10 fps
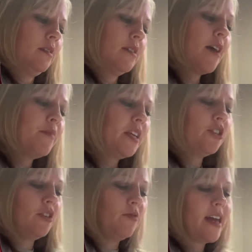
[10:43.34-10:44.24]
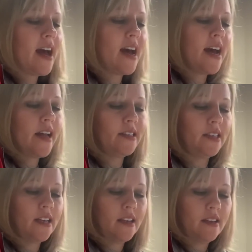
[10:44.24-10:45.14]
I miss you
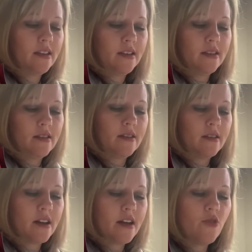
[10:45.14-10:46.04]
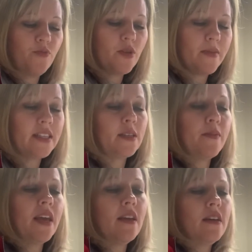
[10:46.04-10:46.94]
guys. I hope you miss
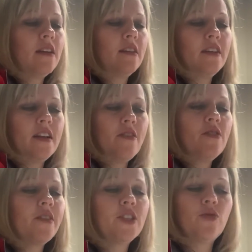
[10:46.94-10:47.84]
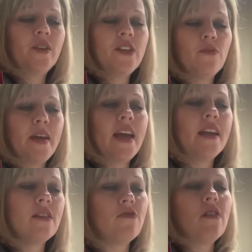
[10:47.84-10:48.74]
me. I know you enjoy your
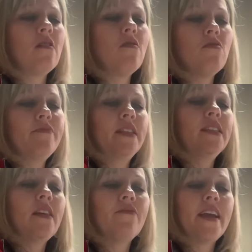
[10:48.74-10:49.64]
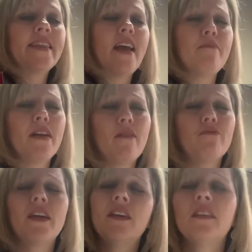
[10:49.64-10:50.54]
bed and your home and stuff like that, but I
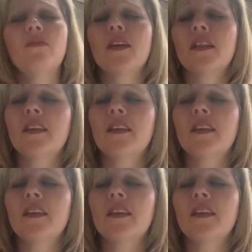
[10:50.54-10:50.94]
really, really,